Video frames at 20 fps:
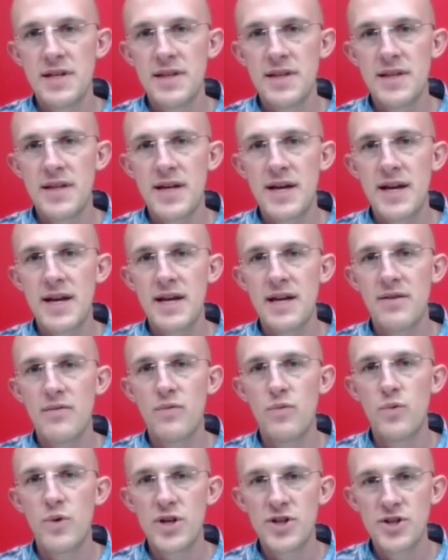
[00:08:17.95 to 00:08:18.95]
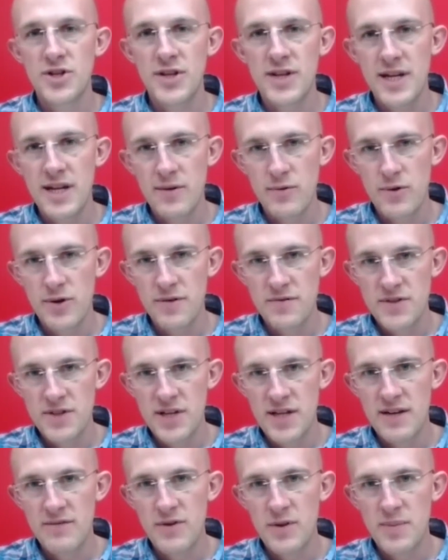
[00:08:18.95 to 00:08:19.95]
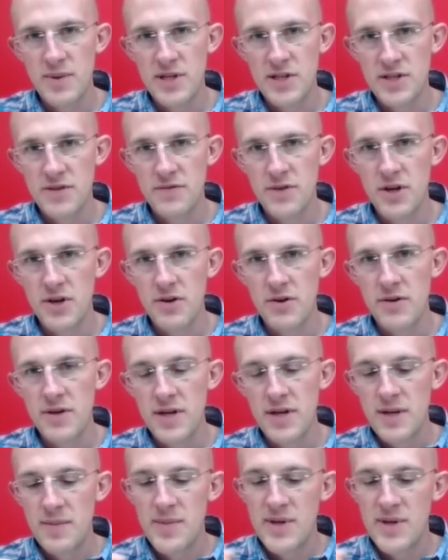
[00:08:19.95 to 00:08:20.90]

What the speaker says: that I have wished that I would have saved a piece of code